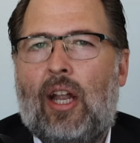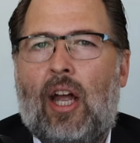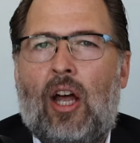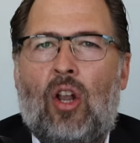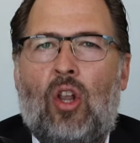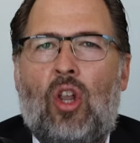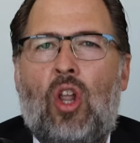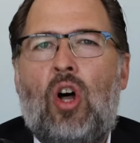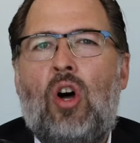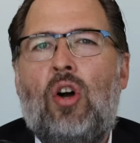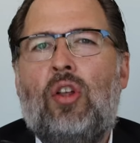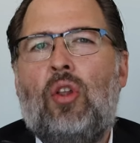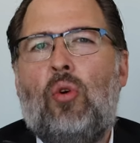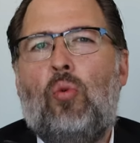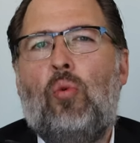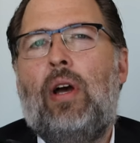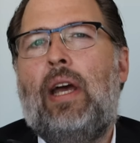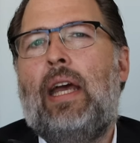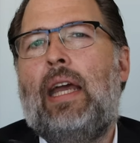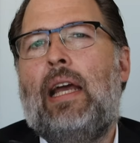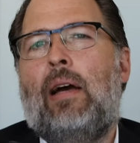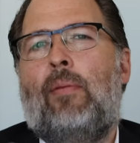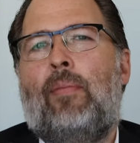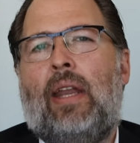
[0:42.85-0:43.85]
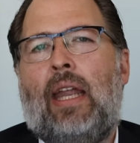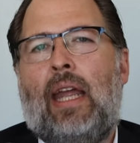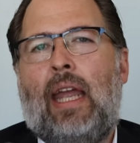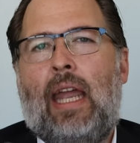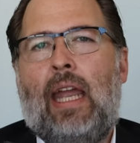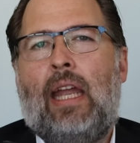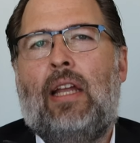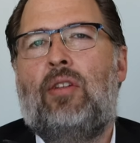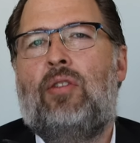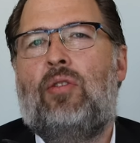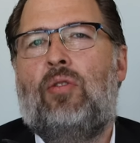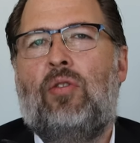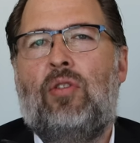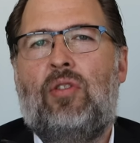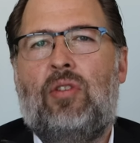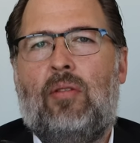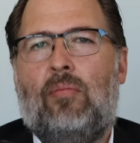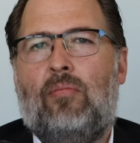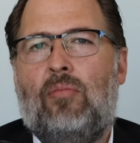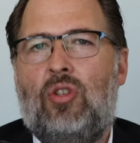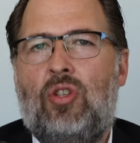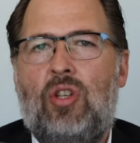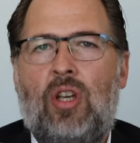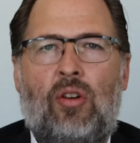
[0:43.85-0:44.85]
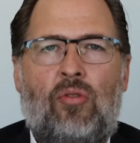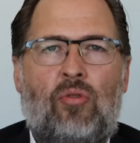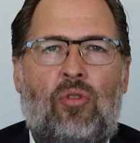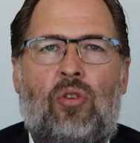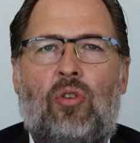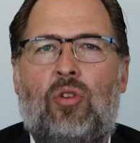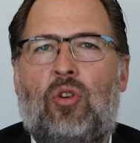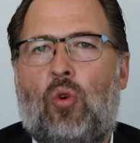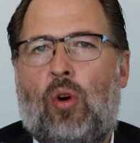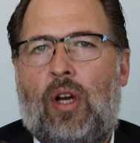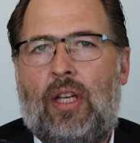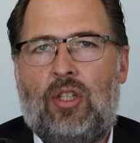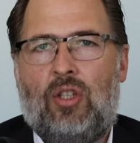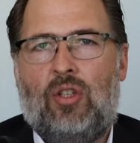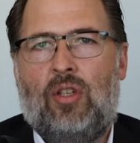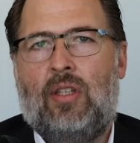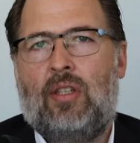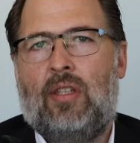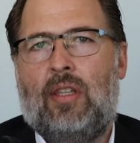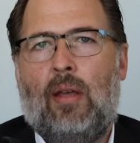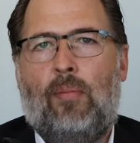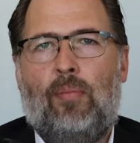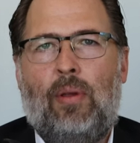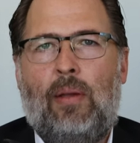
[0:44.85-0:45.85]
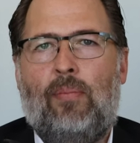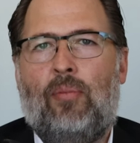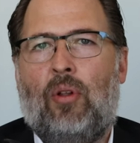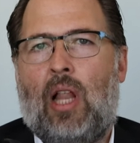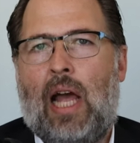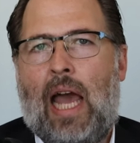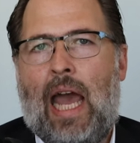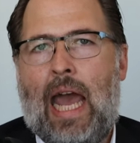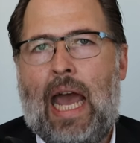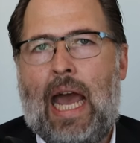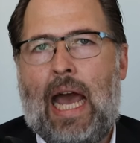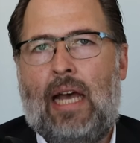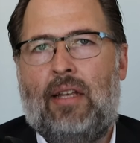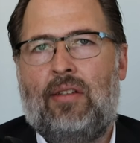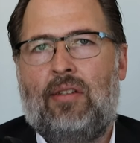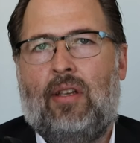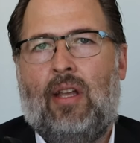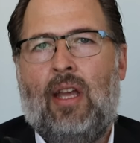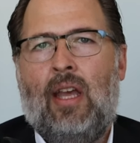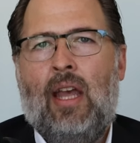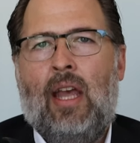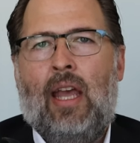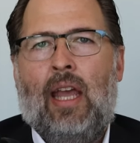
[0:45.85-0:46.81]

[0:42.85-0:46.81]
Along the way, I'm going to answer some general questions that people ask,